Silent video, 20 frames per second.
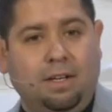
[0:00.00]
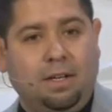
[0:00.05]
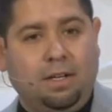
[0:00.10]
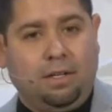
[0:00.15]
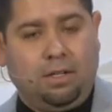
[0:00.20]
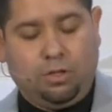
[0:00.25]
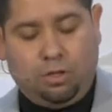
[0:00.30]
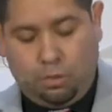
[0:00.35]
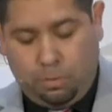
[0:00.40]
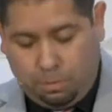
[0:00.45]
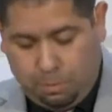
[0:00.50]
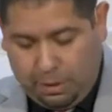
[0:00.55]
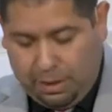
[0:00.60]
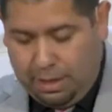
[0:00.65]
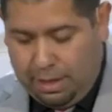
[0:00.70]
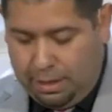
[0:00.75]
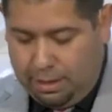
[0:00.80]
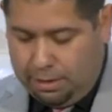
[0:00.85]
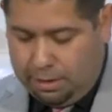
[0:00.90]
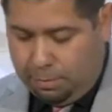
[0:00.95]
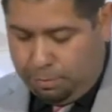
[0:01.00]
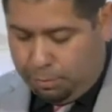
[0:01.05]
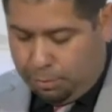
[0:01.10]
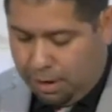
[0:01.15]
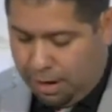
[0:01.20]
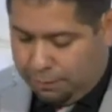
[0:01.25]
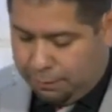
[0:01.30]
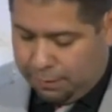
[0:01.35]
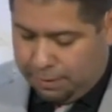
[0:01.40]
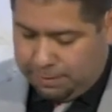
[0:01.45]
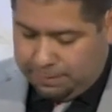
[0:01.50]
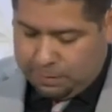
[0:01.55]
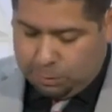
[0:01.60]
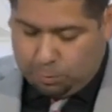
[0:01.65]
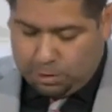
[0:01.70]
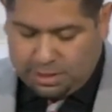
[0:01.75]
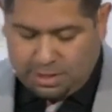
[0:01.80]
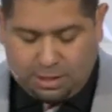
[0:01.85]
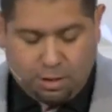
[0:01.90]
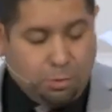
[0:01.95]
to be the prophet. And what
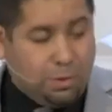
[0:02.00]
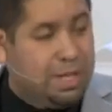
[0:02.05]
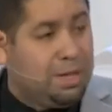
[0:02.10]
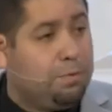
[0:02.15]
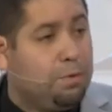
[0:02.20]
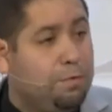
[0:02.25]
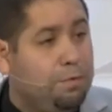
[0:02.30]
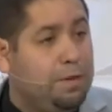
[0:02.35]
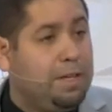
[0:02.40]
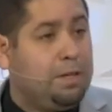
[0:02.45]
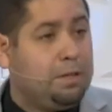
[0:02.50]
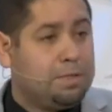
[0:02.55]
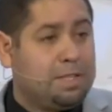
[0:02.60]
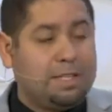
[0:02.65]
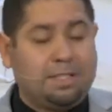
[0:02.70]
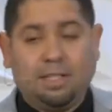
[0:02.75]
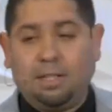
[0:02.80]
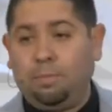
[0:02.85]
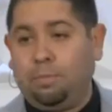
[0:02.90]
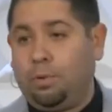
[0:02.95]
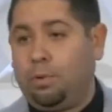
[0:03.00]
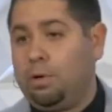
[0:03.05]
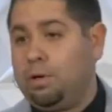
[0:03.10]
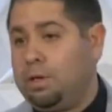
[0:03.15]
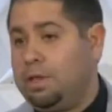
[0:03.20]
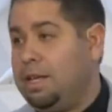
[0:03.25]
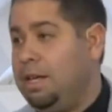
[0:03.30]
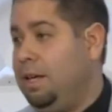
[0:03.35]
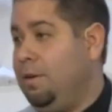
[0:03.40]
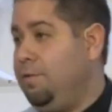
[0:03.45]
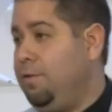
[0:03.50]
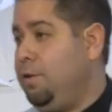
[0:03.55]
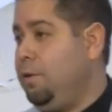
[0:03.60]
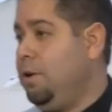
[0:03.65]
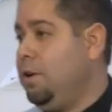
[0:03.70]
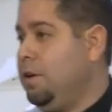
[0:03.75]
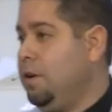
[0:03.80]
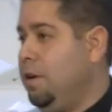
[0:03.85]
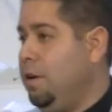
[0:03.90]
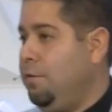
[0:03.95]
does he do? He reveals. That's an important thing. If you
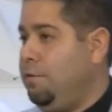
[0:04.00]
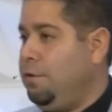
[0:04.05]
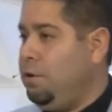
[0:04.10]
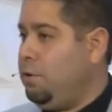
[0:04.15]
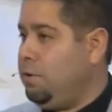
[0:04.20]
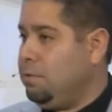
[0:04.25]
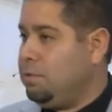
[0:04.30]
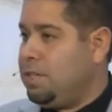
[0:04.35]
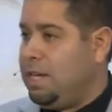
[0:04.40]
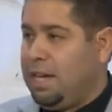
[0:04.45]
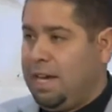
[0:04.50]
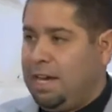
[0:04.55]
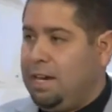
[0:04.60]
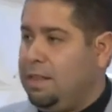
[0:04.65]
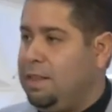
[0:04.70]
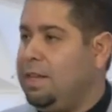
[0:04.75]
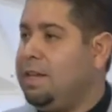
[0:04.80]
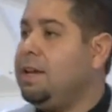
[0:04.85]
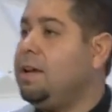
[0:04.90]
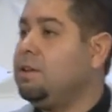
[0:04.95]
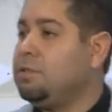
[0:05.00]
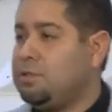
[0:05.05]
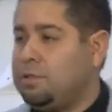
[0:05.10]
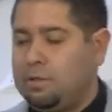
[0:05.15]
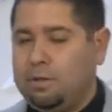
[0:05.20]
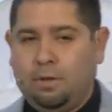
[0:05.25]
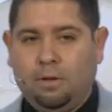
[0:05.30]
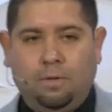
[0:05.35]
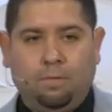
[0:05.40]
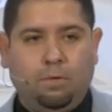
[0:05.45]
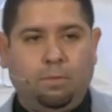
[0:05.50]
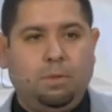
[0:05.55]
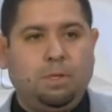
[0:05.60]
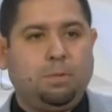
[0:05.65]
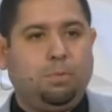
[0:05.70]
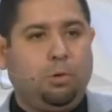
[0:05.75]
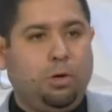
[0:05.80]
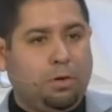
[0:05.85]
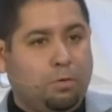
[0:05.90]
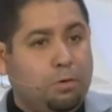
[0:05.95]
if you don't take anything else from this
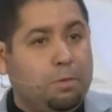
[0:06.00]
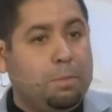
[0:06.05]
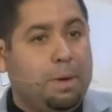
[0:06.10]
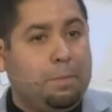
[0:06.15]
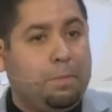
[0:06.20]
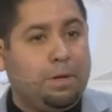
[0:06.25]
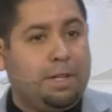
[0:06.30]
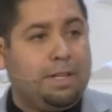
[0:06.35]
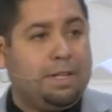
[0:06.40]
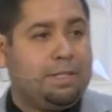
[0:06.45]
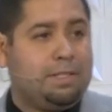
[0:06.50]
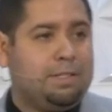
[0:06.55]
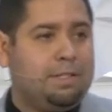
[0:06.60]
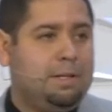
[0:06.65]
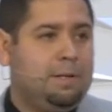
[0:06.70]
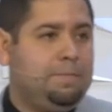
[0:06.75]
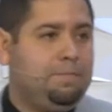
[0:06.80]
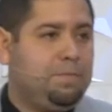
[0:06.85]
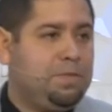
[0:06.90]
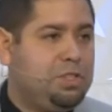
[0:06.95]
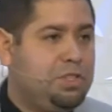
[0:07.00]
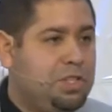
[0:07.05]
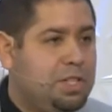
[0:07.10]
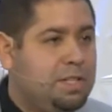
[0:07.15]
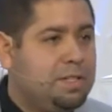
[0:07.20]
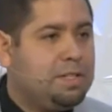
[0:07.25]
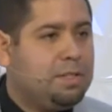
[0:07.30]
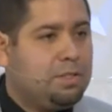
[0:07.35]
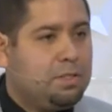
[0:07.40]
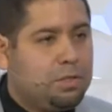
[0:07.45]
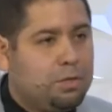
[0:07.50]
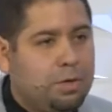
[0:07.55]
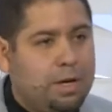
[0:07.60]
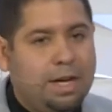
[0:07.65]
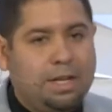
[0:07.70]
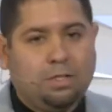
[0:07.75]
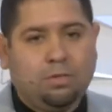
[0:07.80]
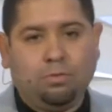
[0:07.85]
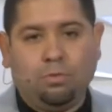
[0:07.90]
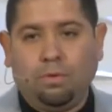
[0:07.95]
morning, remember this. Jesus
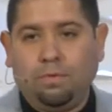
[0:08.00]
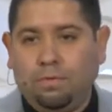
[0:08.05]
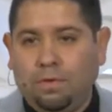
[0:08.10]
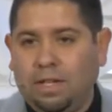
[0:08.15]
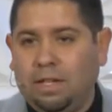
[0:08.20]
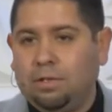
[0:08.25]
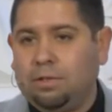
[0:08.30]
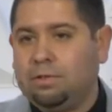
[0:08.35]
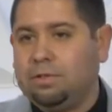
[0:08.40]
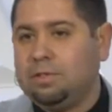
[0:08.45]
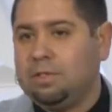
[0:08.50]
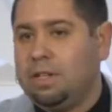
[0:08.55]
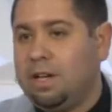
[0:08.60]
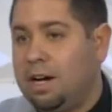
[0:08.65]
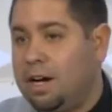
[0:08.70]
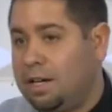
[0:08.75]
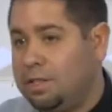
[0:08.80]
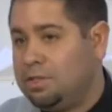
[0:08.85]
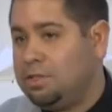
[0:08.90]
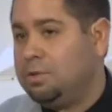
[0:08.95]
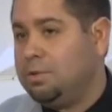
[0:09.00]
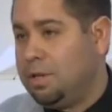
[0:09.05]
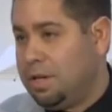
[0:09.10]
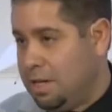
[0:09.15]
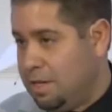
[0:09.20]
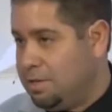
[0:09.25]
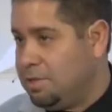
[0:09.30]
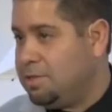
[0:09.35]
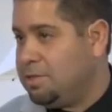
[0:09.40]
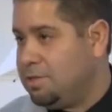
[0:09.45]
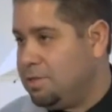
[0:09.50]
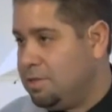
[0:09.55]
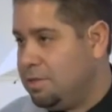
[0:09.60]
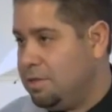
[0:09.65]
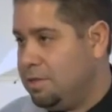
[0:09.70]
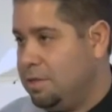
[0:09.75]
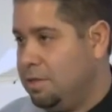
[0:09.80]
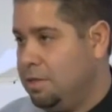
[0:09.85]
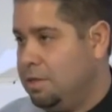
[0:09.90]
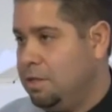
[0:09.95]
Christ reveals God to us.
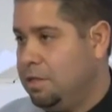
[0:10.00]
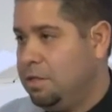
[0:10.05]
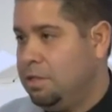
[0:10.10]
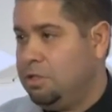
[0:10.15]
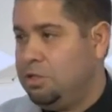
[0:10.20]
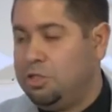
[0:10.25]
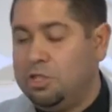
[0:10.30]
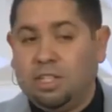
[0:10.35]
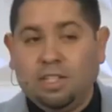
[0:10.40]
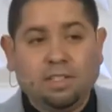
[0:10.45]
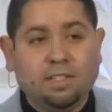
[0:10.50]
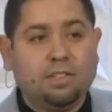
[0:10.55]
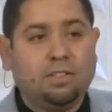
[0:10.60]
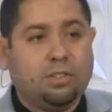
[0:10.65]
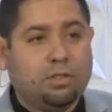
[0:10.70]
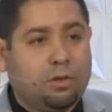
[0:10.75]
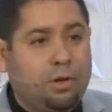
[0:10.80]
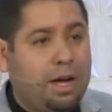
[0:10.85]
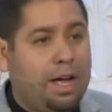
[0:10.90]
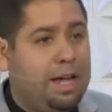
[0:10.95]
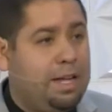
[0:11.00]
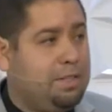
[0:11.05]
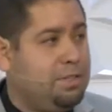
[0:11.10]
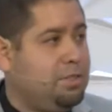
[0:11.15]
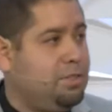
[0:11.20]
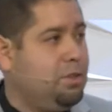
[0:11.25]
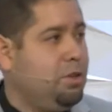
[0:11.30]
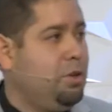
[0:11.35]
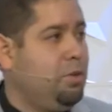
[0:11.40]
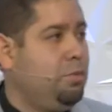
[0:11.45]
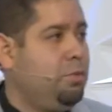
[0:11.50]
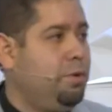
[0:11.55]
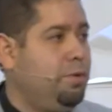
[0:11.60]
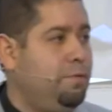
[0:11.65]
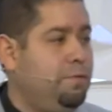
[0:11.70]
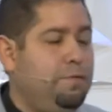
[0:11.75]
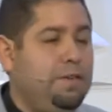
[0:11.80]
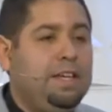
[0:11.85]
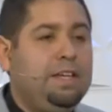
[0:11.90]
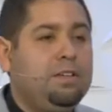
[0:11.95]
Jesus Christ
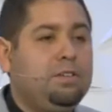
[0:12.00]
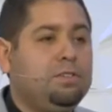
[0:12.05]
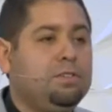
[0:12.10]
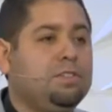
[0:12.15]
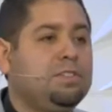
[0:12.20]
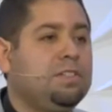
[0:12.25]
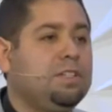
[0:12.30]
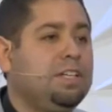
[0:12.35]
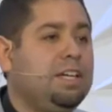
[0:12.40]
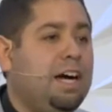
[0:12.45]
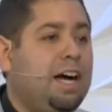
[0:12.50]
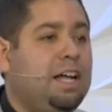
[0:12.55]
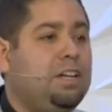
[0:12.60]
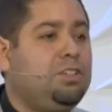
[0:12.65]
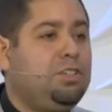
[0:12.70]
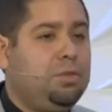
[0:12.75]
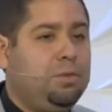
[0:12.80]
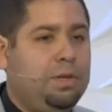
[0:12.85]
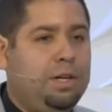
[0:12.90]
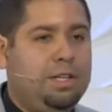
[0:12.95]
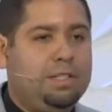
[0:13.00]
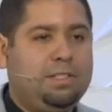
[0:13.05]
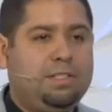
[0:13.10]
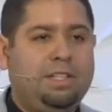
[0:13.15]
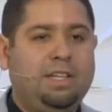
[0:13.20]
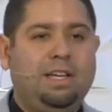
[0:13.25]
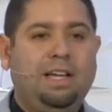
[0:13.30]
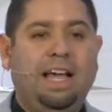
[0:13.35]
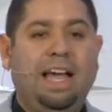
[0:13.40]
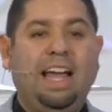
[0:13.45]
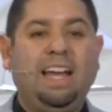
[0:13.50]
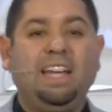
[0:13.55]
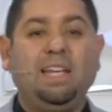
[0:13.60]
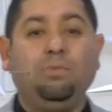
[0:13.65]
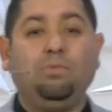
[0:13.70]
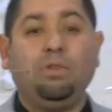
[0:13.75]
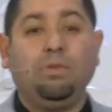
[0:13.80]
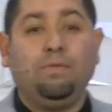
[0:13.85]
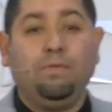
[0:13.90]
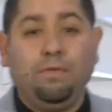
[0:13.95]
reveals God to us and he
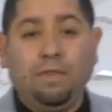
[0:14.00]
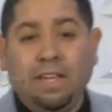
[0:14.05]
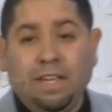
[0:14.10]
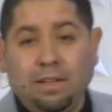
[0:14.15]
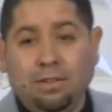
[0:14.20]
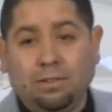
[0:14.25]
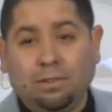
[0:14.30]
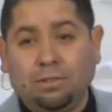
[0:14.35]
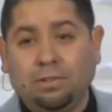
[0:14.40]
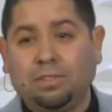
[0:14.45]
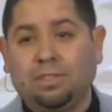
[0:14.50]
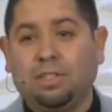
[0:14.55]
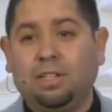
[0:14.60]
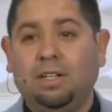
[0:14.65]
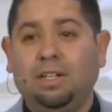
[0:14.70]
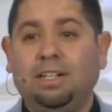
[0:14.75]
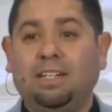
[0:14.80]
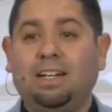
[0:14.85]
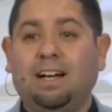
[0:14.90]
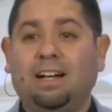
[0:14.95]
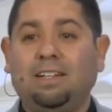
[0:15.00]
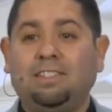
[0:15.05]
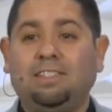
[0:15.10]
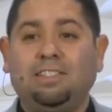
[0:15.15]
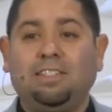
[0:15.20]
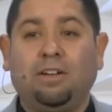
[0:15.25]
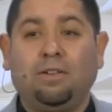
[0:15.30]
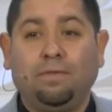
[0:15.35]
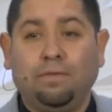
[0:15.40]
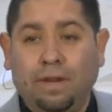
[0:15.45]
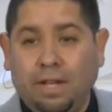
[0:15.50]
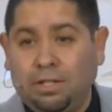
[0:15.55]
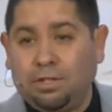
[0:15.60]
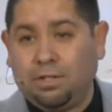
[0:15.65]
reveals God's salvation